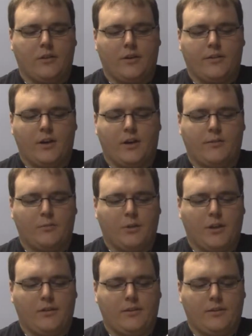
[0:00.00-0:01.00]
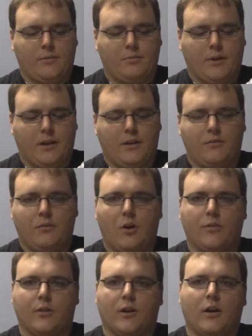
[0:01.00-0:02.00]
scuffed off in places, but
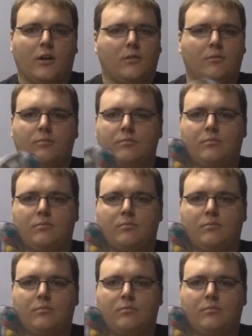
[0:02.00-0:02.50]
overall,